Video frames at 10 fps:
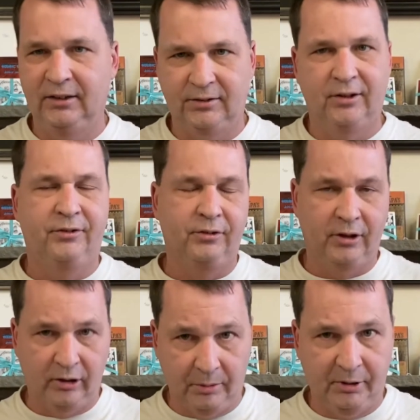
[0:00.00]
Disco's
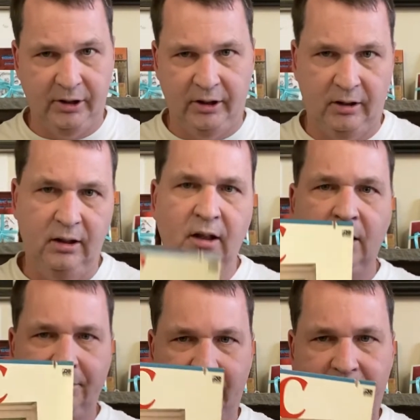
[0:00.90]
gone up a little.
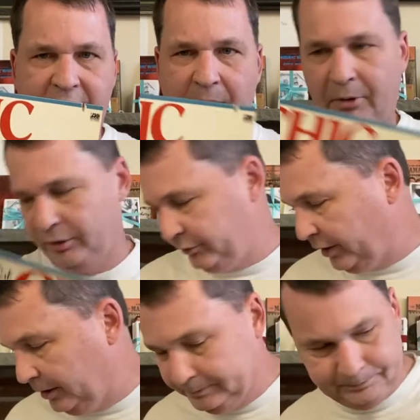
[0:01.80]
Probably nine bucks for
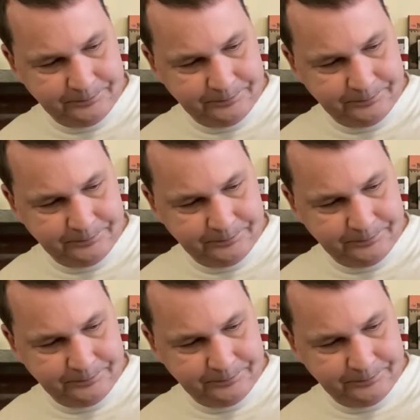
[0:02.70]
that.